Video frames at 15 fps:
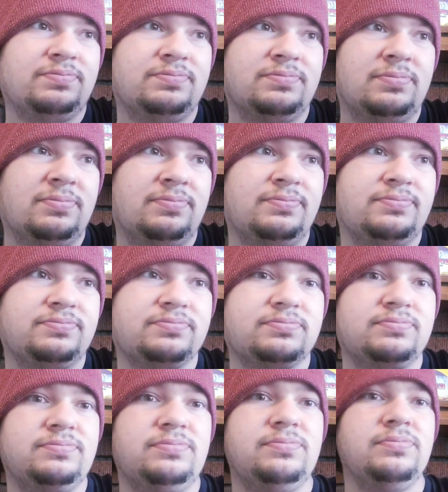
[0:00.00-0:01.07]

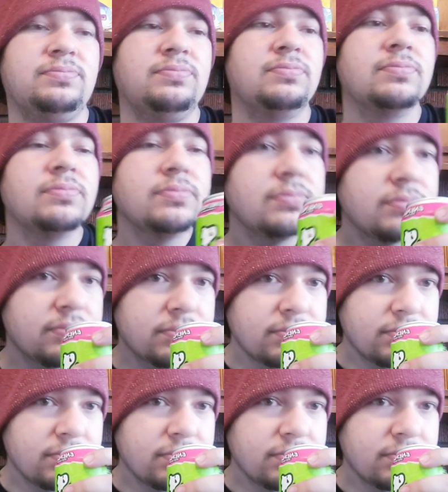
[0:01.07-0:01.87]
(no one is talking)